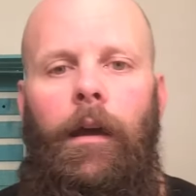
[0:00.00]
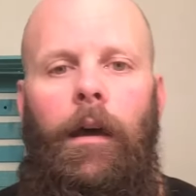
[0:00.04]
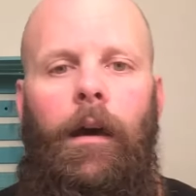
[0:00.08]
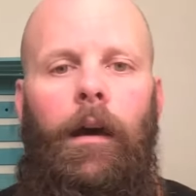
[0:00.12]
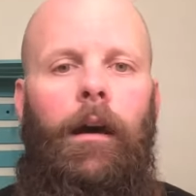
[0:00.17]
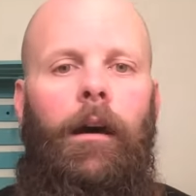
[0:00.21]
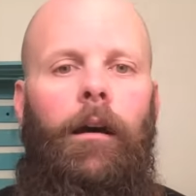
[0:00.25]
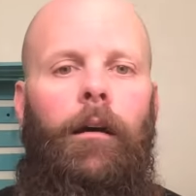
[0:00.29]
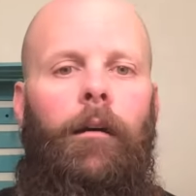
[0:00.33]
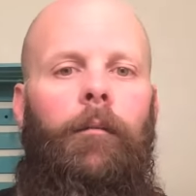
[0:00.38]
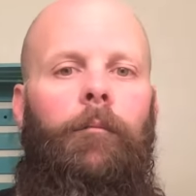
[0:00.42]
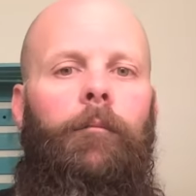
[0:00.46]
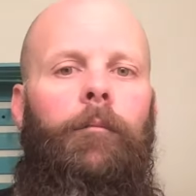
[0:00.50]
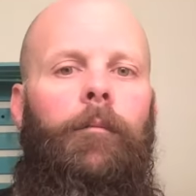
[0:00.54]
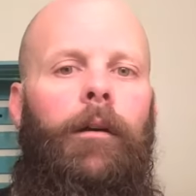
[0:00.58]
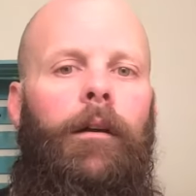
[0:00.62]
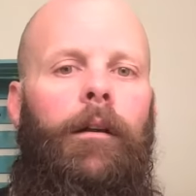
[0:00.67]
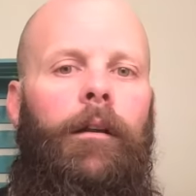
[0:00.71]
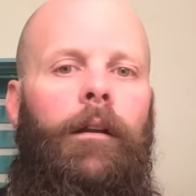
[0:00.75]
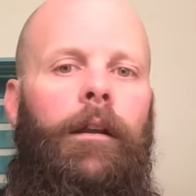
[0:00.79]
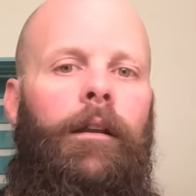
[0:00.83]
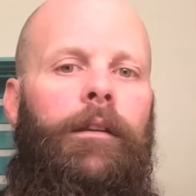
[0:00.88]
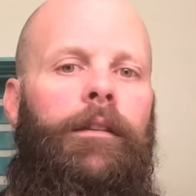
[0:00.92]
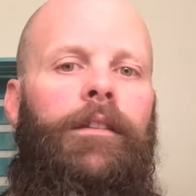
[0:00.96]

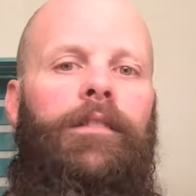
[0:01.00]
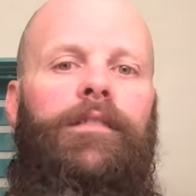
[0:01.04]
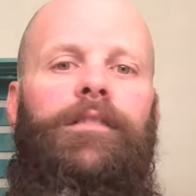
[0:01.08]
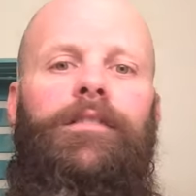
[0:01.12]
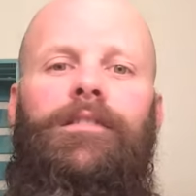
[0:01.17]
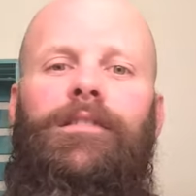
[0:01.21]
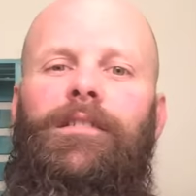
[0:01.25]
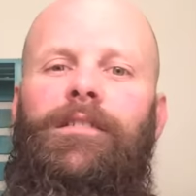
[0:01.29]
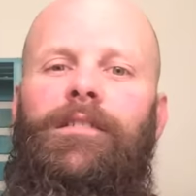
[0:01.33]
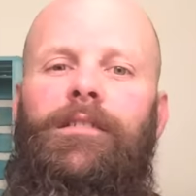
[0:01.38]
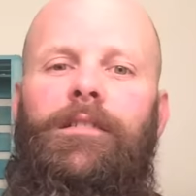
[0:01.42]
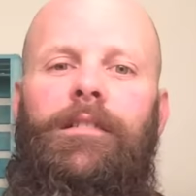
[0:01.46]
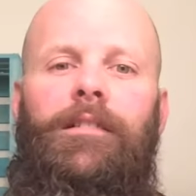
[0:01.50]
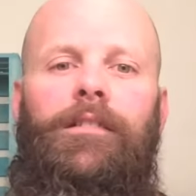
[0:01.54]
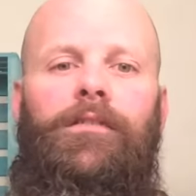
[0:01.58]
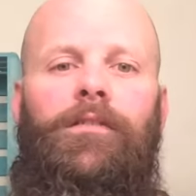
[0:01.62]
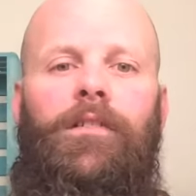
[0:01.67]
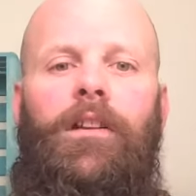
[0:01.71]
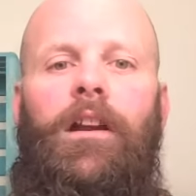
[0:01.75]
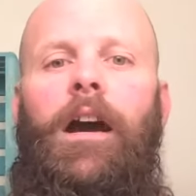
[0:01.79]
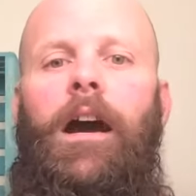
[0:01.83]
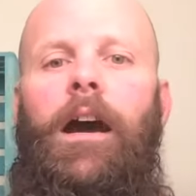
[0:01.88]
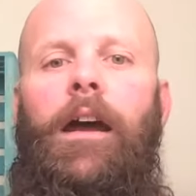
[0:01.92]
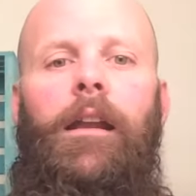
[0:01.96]
And these
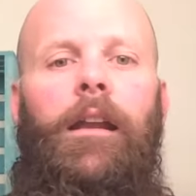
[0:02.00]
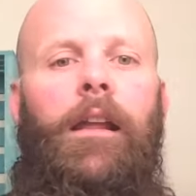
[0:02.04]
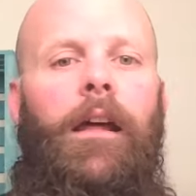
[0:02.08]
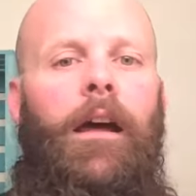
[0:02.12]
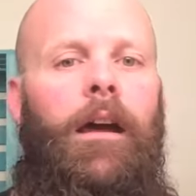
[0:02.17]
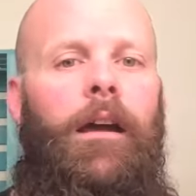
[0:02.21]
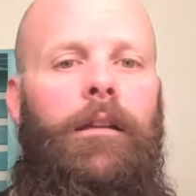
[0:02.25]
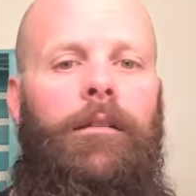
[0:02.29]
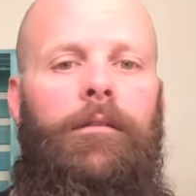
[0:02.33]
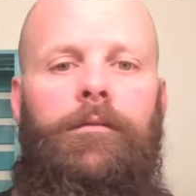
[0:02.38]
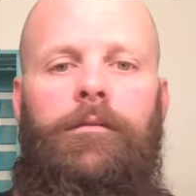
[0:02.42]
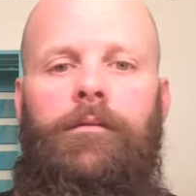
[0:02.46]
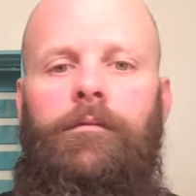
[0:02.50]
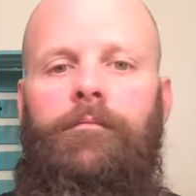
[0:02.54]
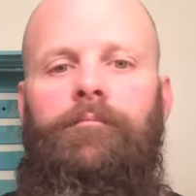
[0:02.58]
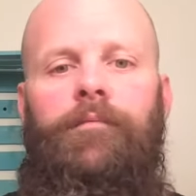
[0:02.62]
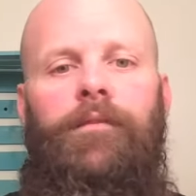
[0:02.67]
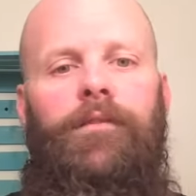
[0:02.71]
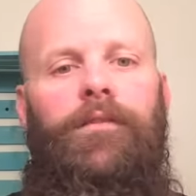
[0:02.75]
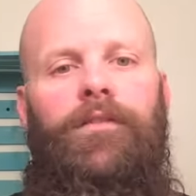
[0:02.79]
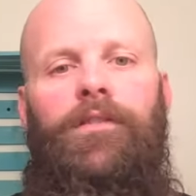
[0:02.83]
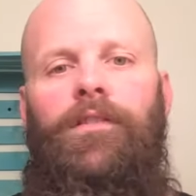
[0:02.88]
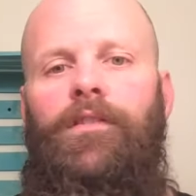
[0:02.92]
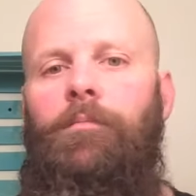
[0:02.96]
are guidelines.
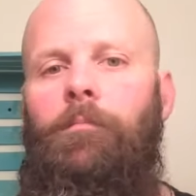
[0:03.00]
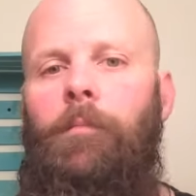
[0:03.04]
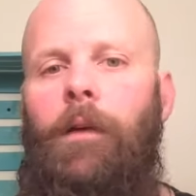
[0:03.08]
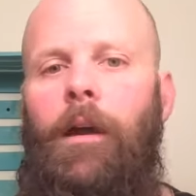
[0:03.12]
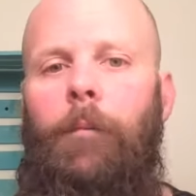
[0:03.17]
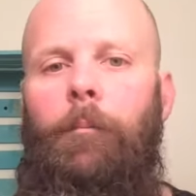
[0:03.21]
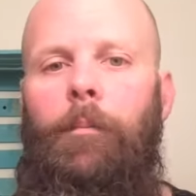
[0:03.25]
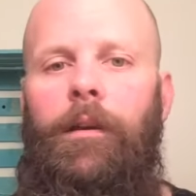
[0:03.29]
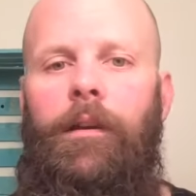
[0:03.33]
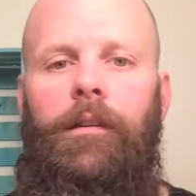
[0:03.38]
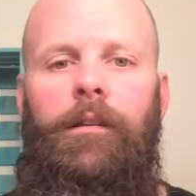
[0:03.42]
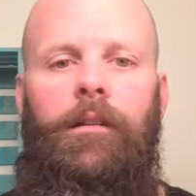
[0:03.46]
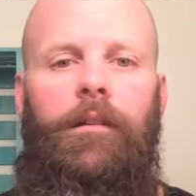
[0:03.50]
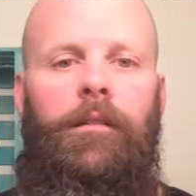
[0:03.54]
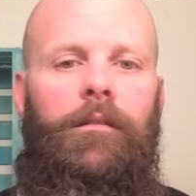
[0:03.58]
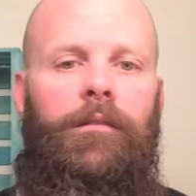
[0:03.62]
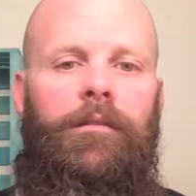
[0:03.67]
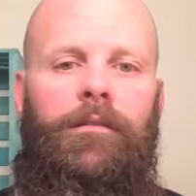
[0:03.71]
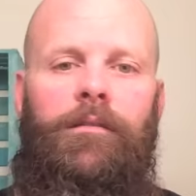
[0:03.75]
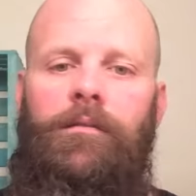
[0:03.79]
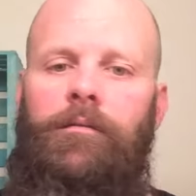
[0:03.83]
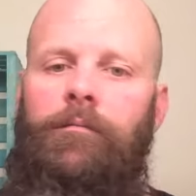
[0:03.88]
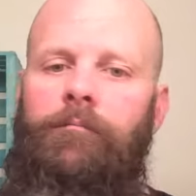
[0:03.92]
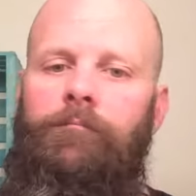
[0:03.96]
These are just my opinions.